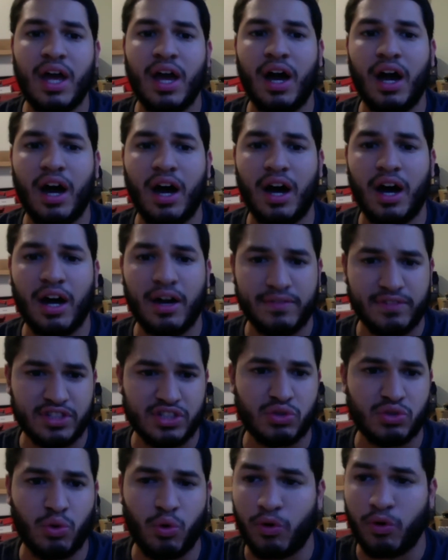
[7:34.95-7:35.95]
of
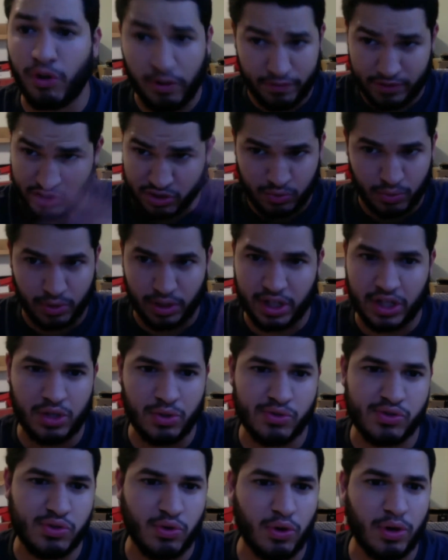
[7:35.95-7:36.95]
this really
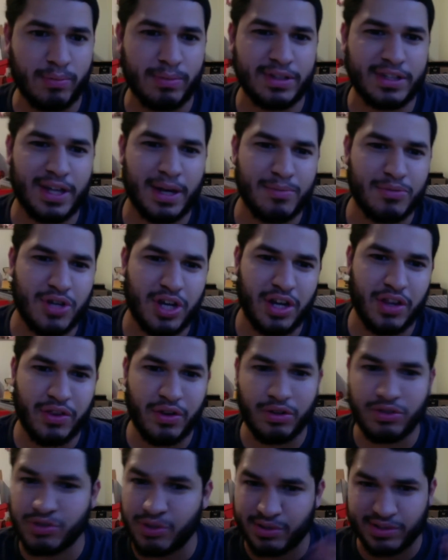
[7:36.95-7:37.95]
huge tournament that I'm trying to
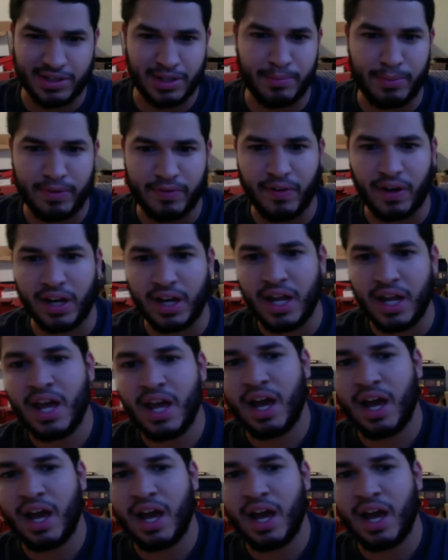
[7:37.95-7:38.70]
throw. So it's going to be fun.